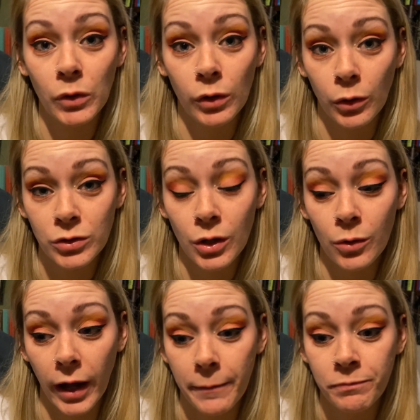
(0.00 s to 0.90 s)
Who knows?
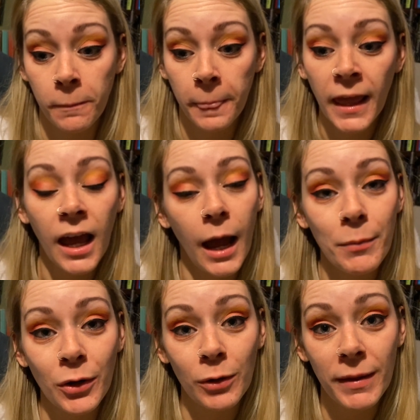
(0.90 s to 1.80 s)
Okay, I'm
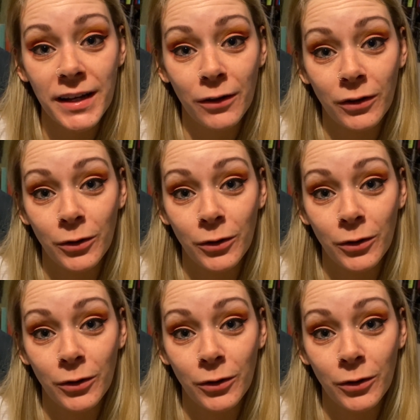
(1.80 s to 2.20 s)
gonna go to bed now,